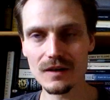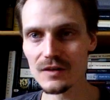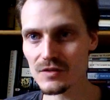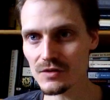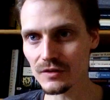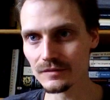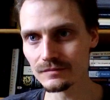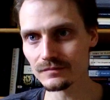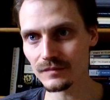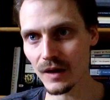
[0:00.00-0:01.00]

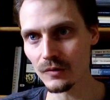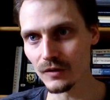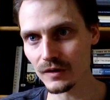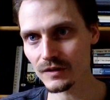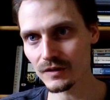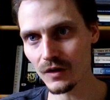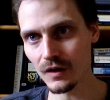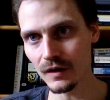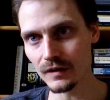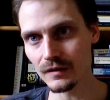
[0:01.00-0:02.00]
uncertain outlook
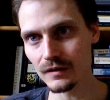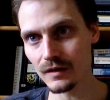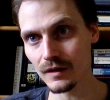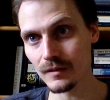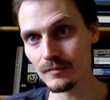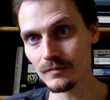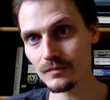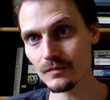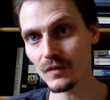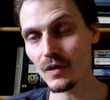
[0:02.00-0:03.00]
on
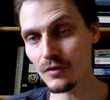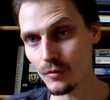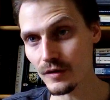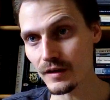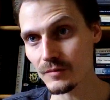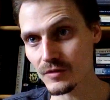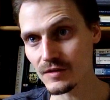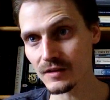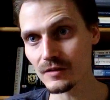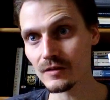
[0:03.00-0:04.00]
authority in
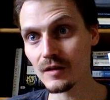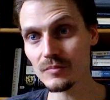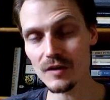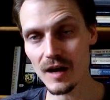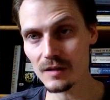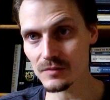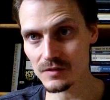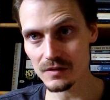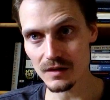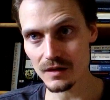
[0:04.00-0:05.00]
particular, and
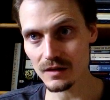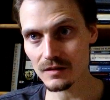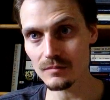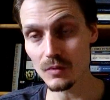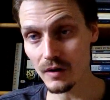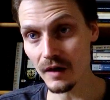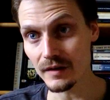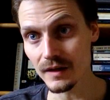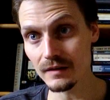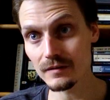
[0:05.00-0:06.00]
perhaps
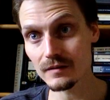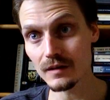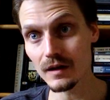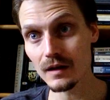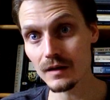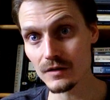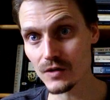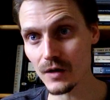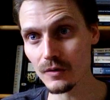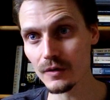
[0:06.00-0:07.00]
morality in
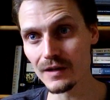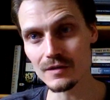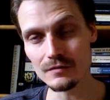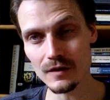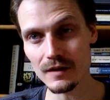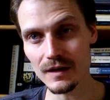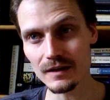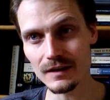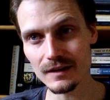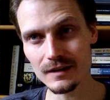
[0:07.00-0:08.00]
general. And it's a
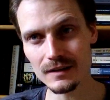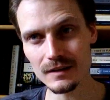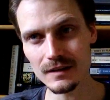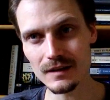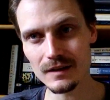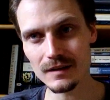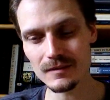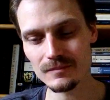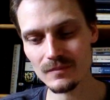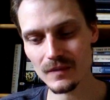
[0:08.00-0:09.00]
very
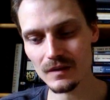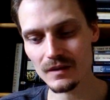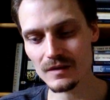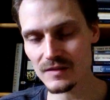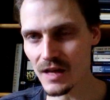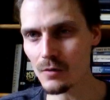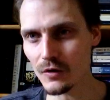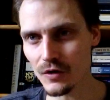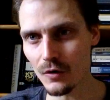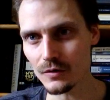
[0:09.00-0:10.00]

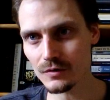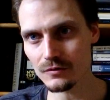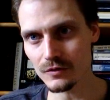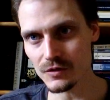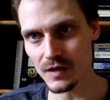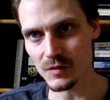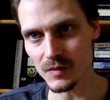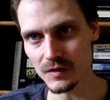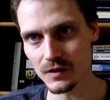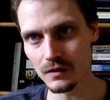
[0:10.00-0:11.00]
sour note for
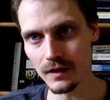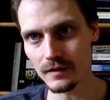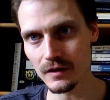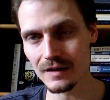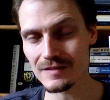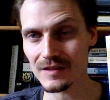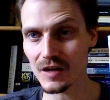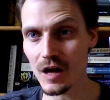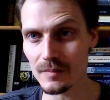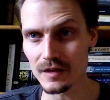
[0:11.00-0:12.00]
Shakespeare to go out on as a
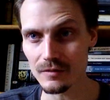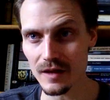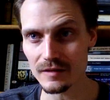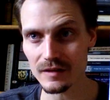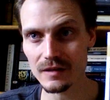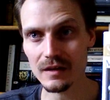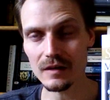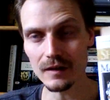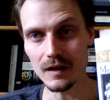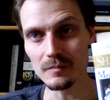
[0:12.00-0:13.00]
comedy writer.
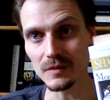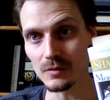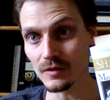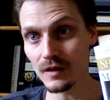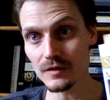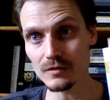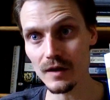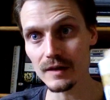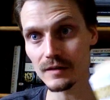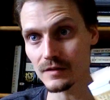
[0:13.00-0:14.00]
He went on to write